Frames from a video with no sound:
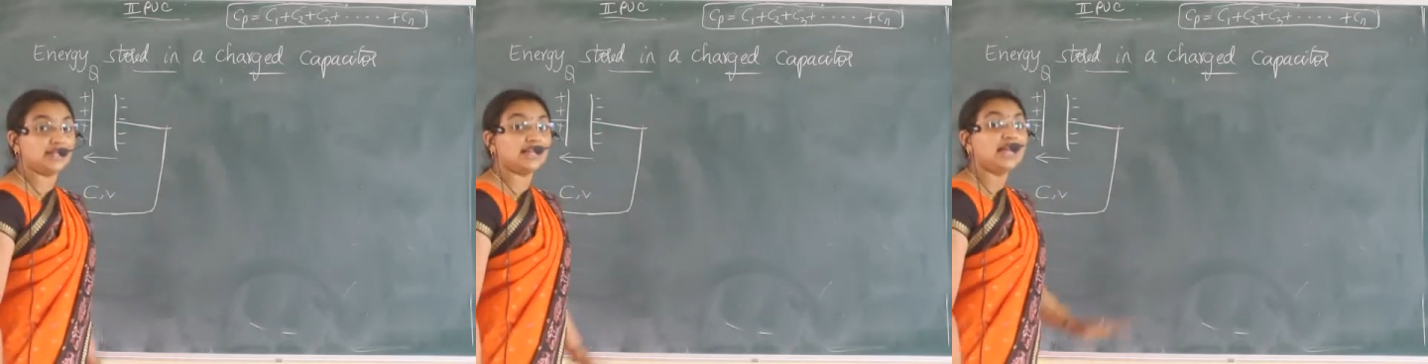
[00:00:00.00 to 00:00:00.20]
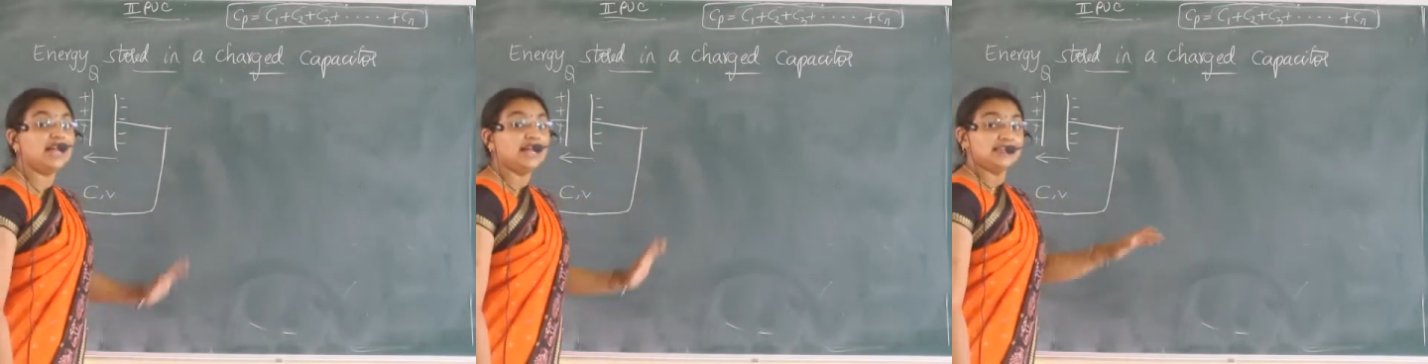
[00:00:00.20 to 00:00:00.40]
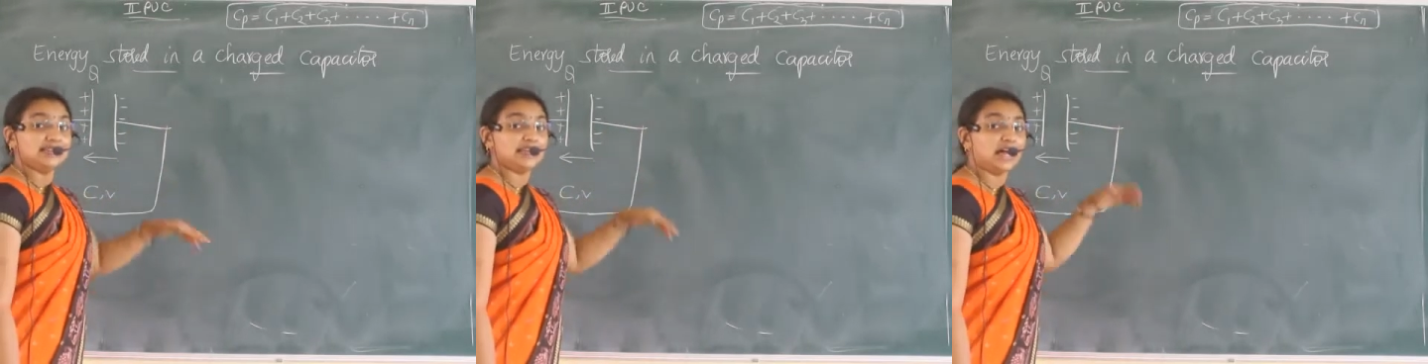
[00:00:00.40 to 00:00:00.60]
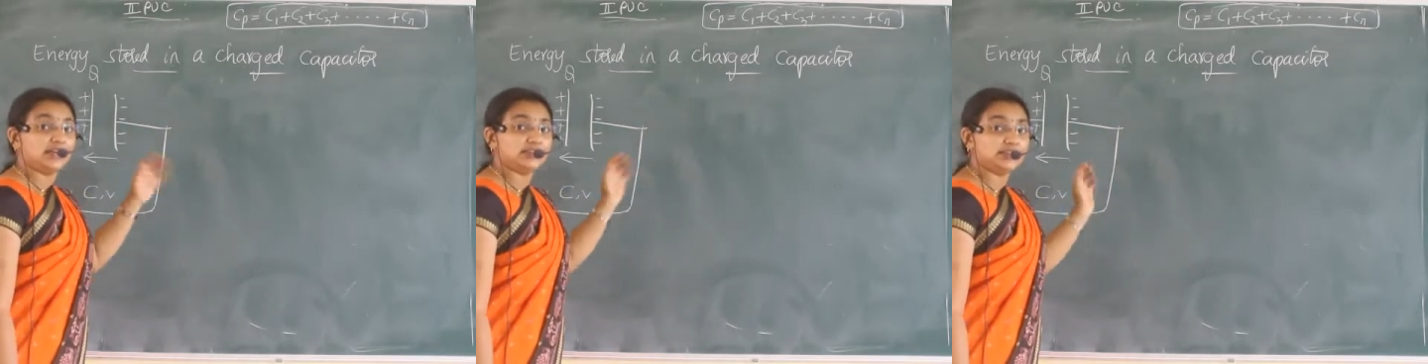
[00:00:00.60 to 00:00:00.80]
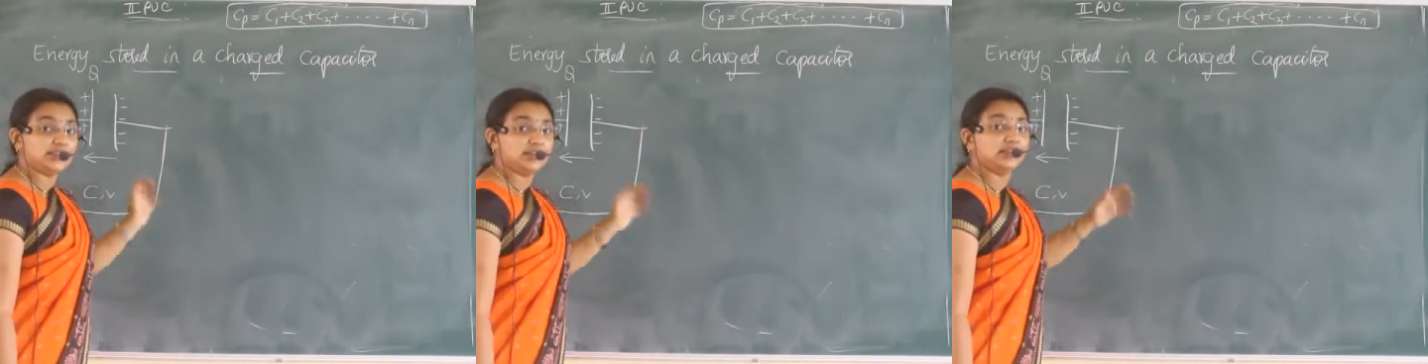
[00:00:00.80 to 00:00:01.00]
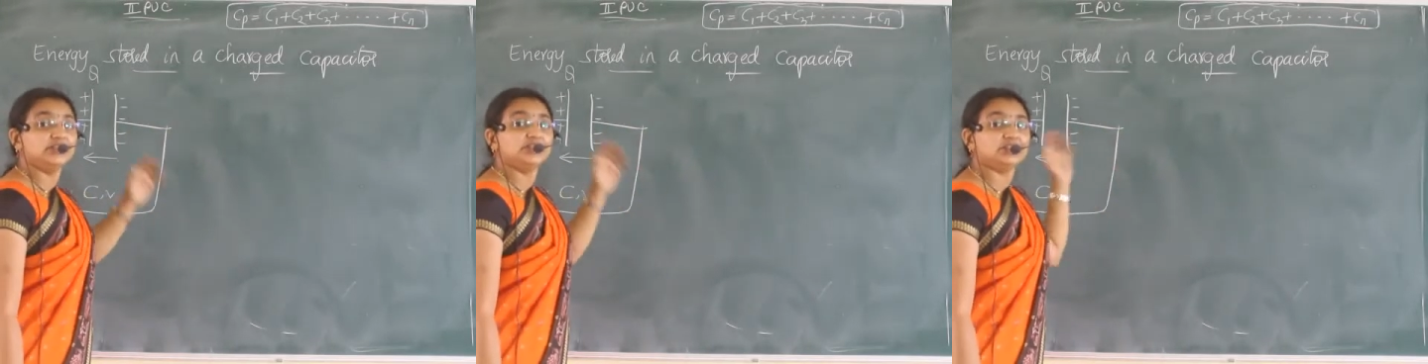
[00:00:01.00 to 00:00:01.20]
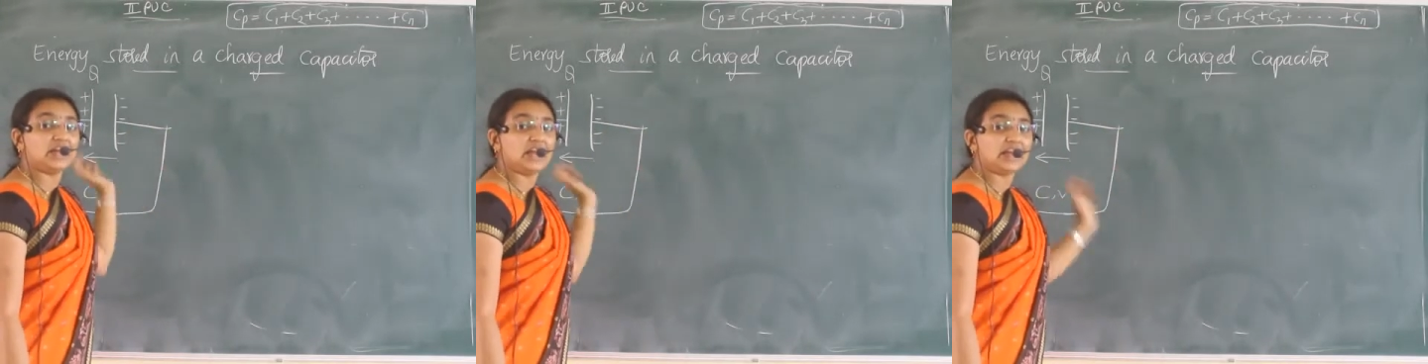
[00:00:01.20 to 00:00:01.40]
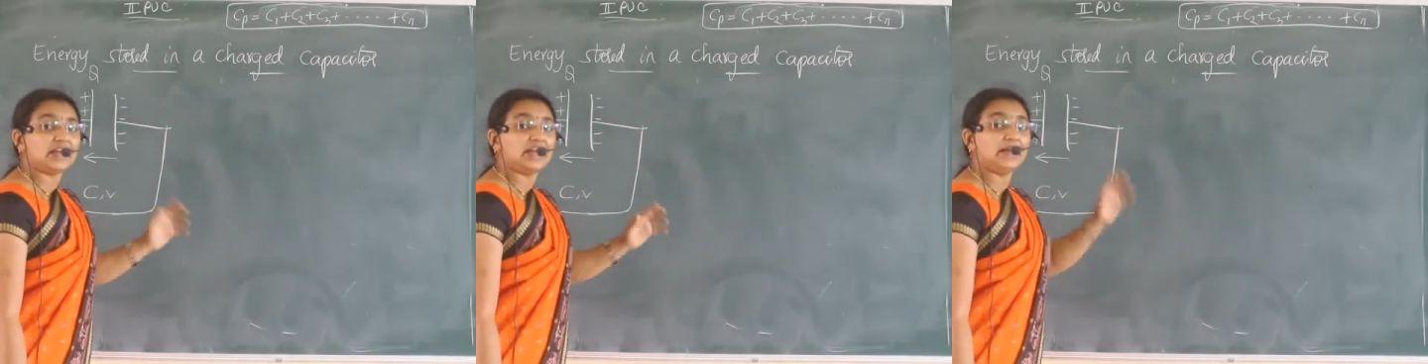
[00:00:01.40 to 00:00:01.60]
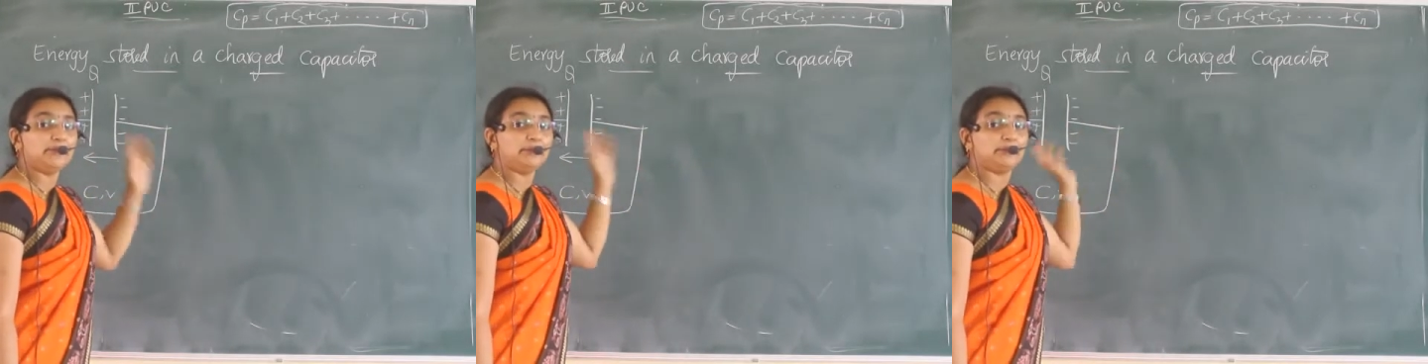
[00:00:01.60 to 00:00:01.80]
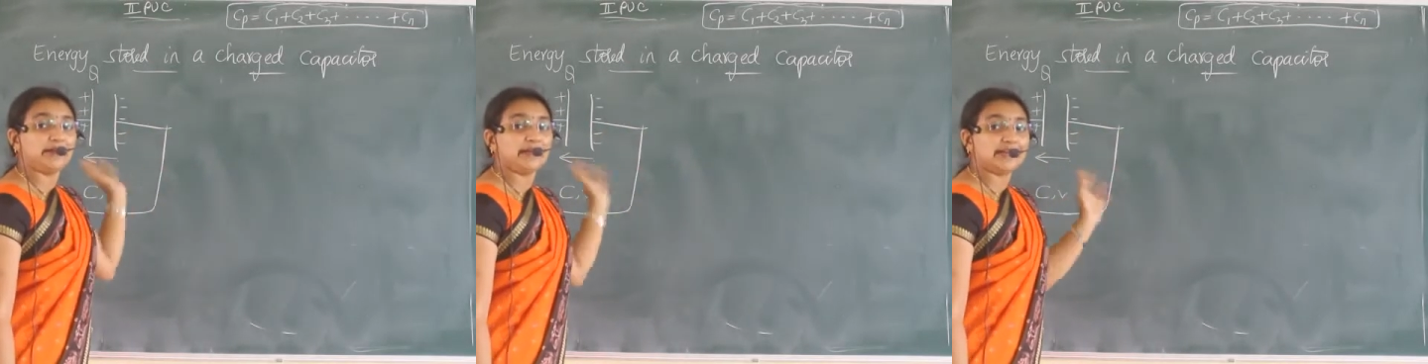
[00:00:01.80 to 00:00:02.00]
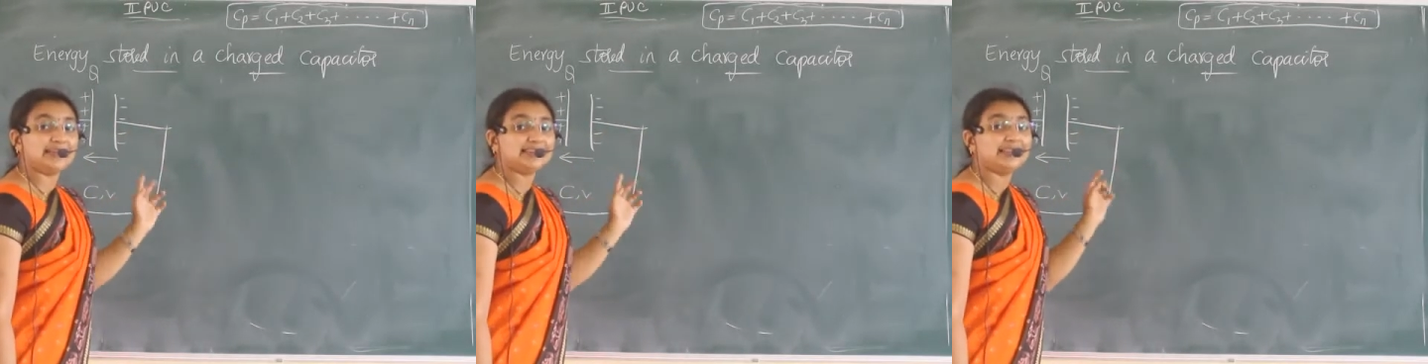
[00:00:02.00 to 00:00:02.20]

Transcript: Charging is taking place